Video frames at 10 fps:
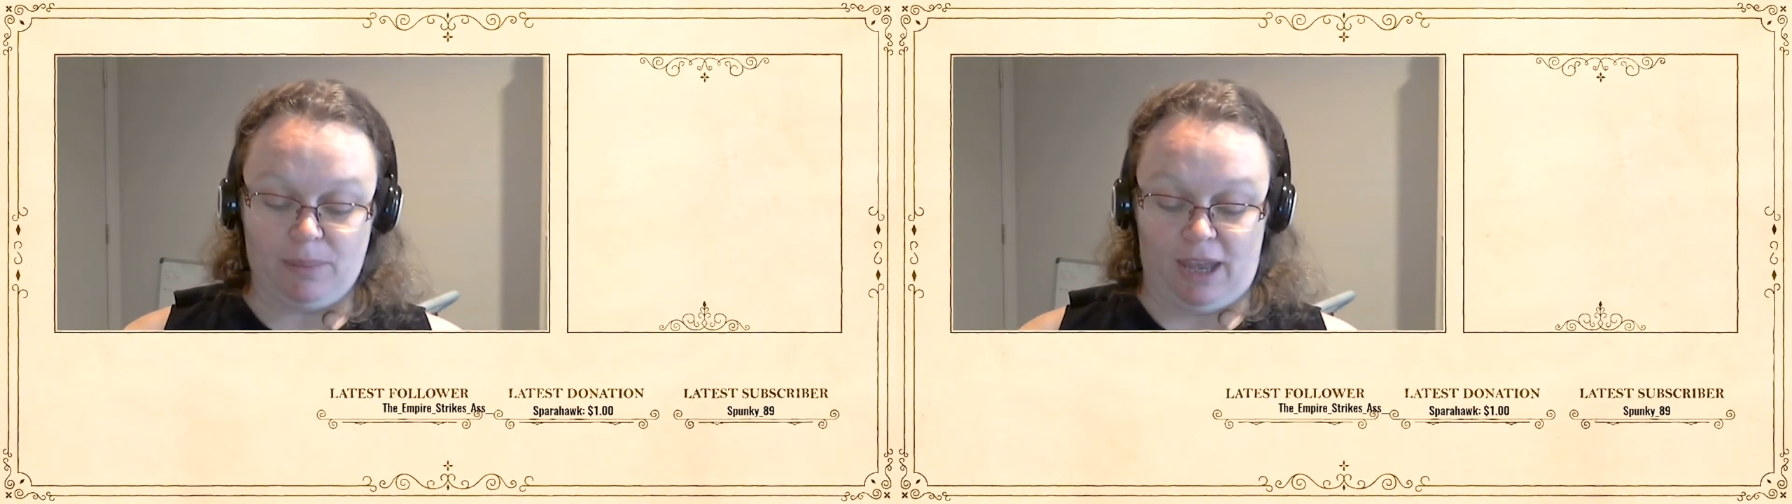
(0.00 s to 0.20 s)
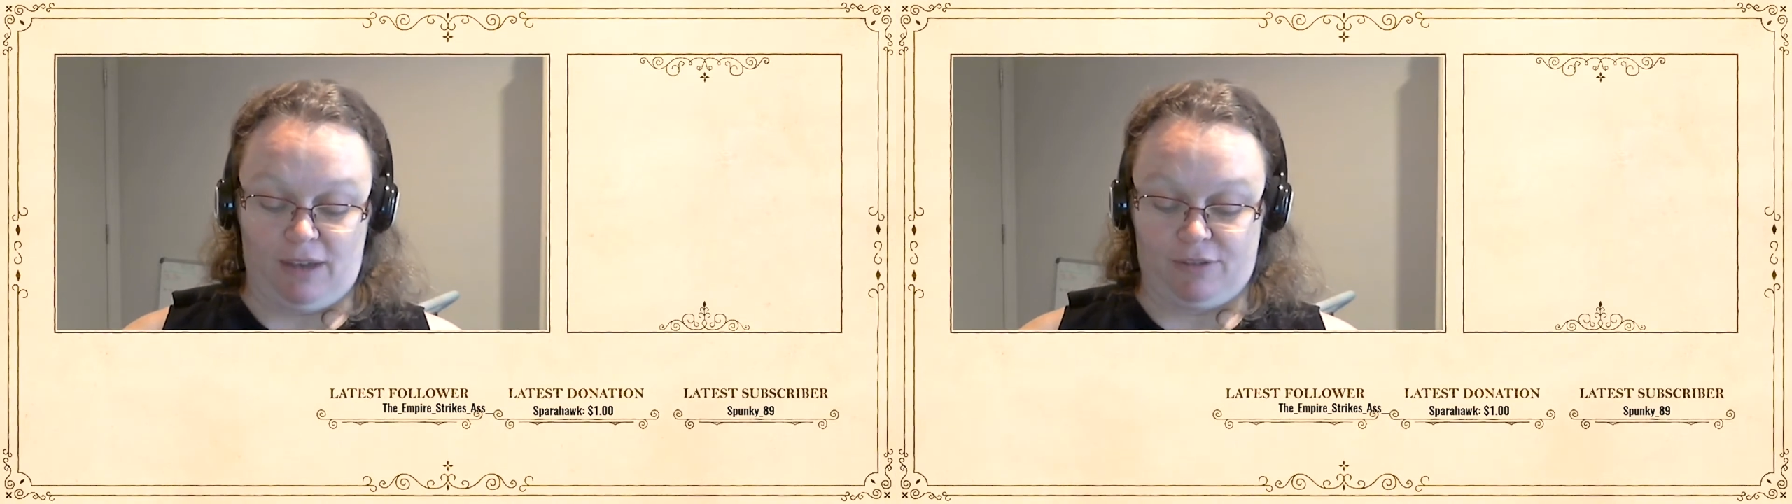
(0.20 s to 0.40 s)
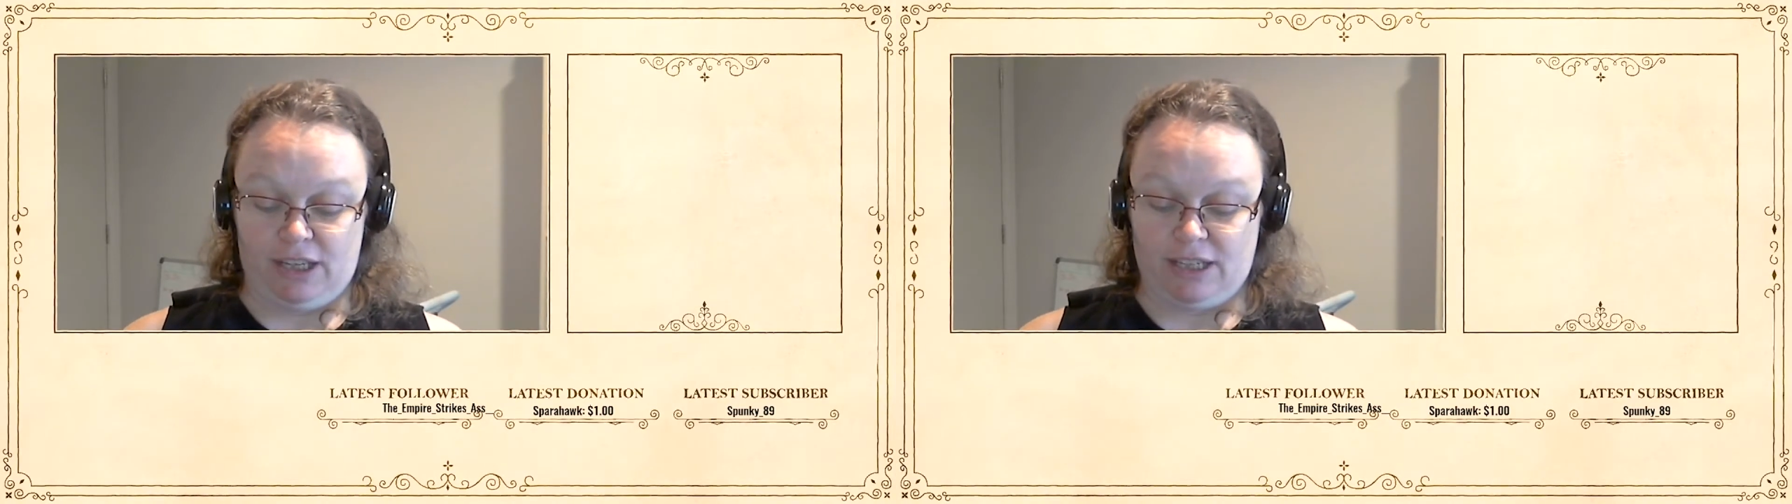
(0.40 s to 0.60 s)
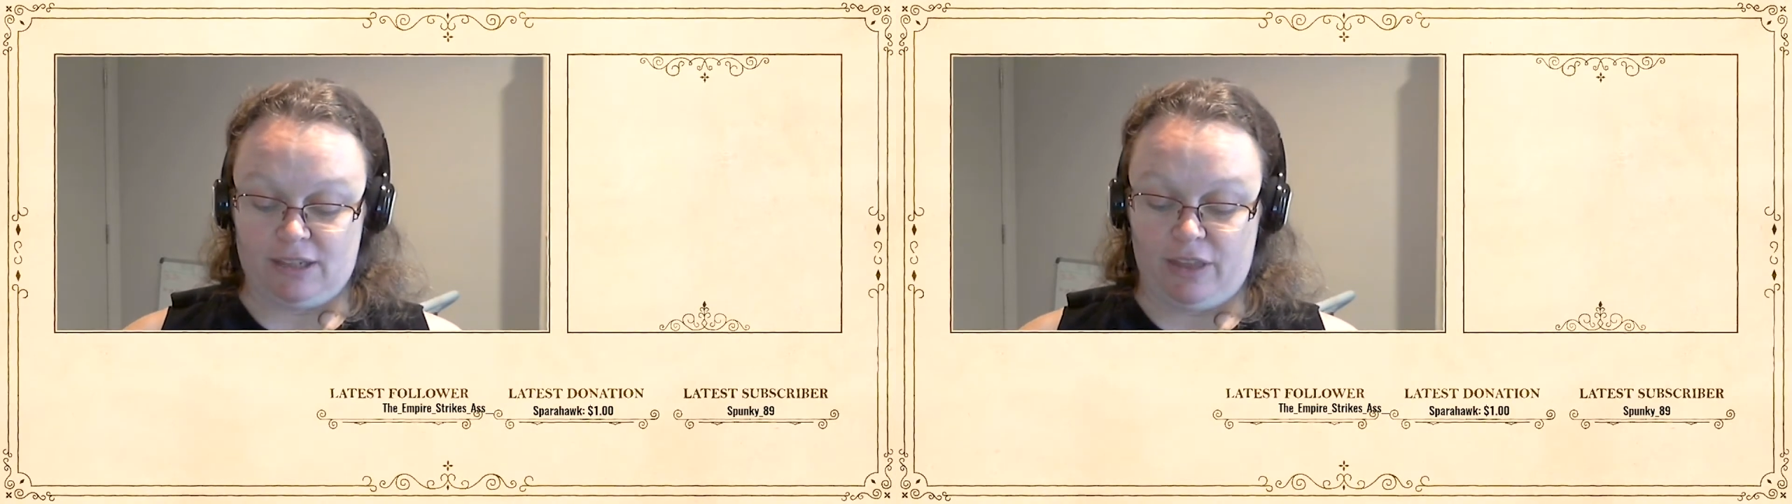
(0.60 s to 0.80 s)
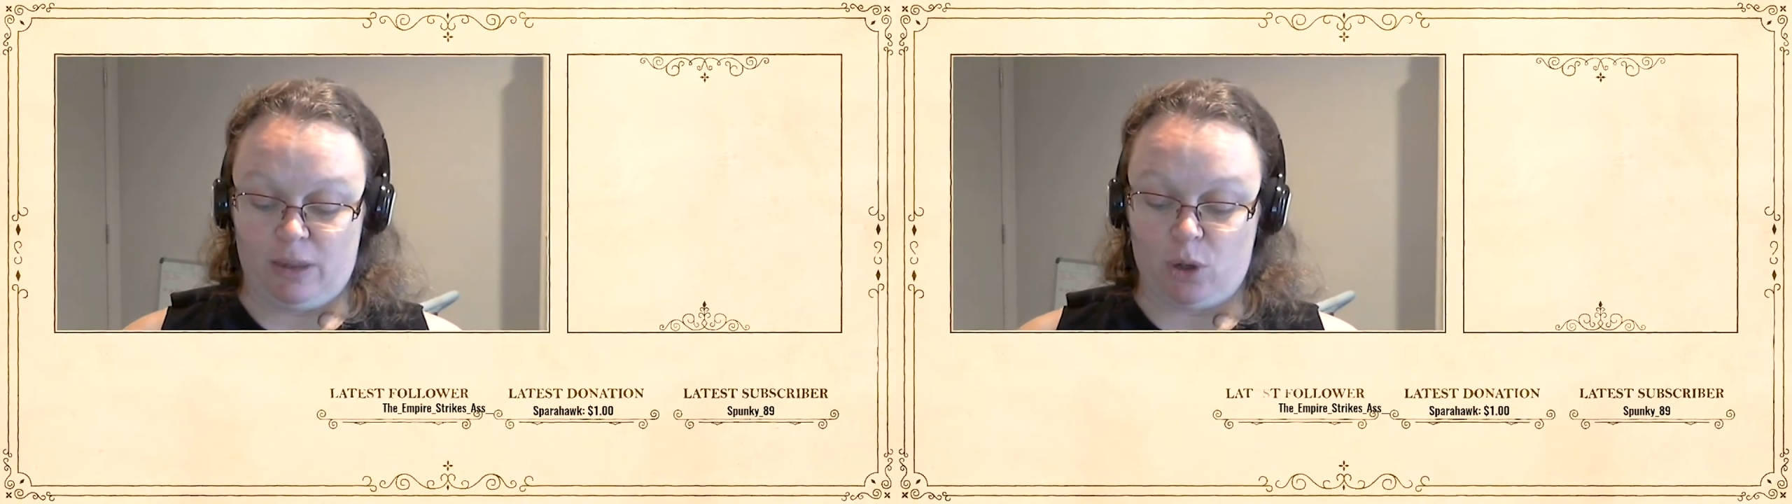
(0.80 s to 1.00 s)
carefully
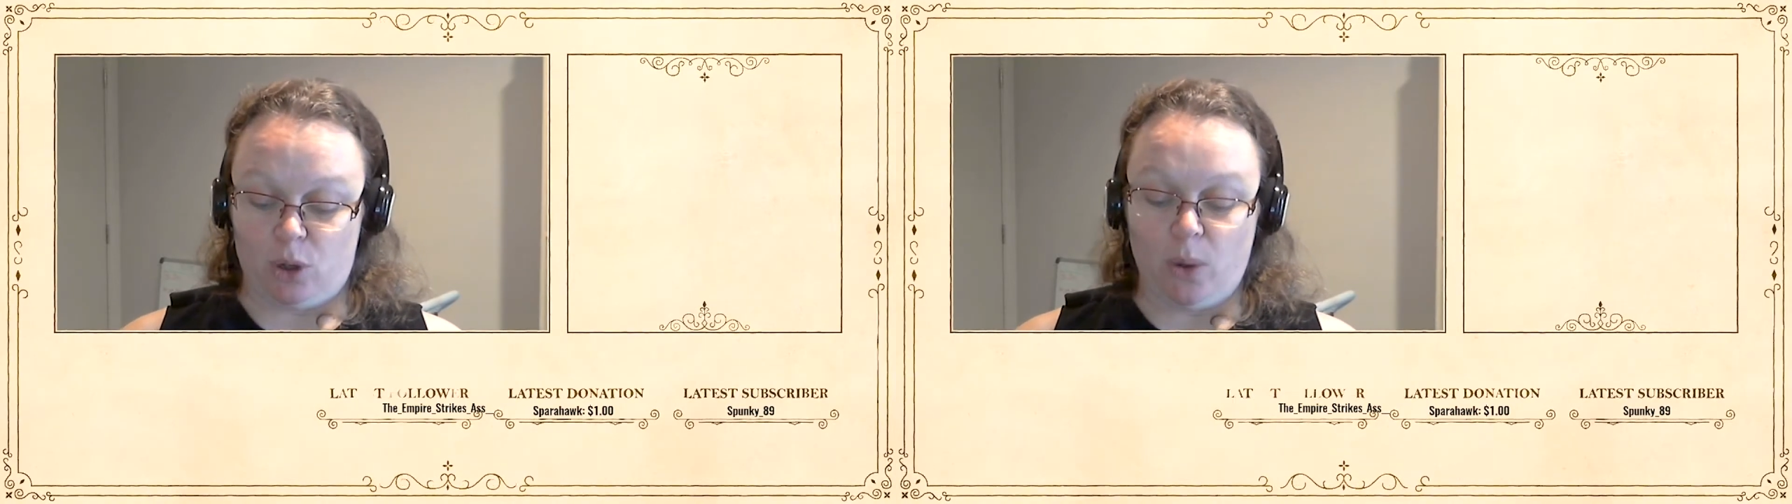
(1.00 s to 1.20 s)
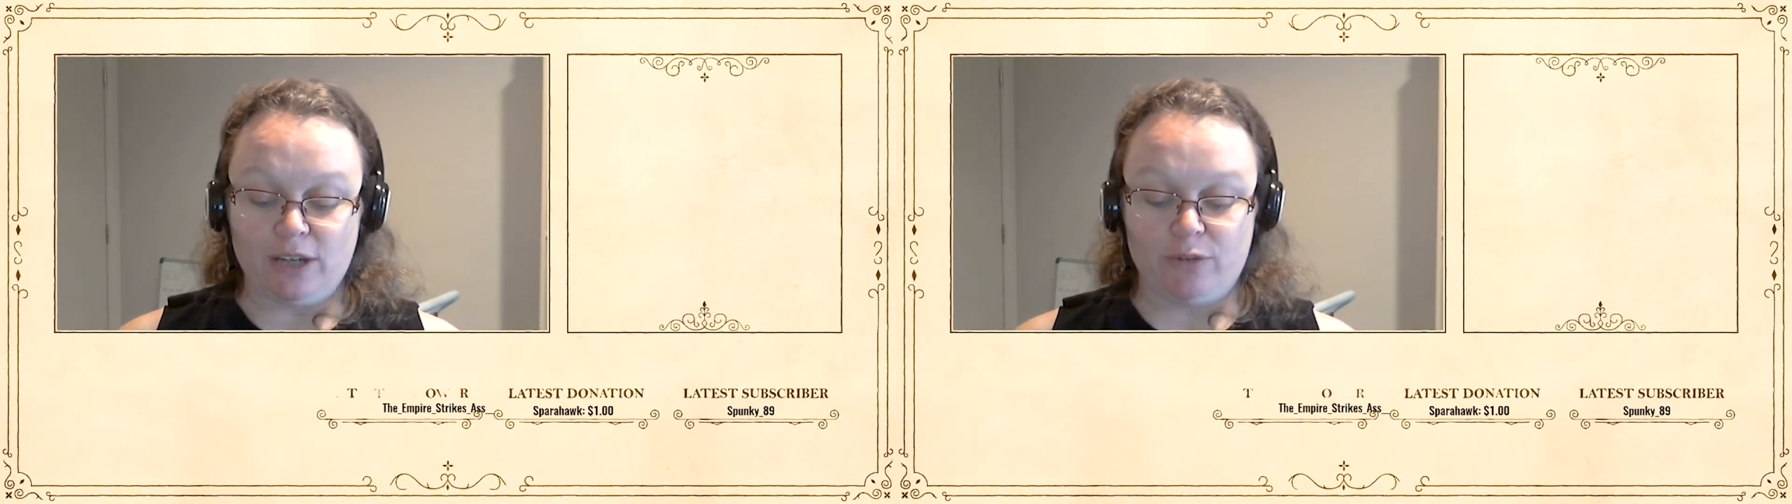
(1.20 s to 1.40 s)
until they were quite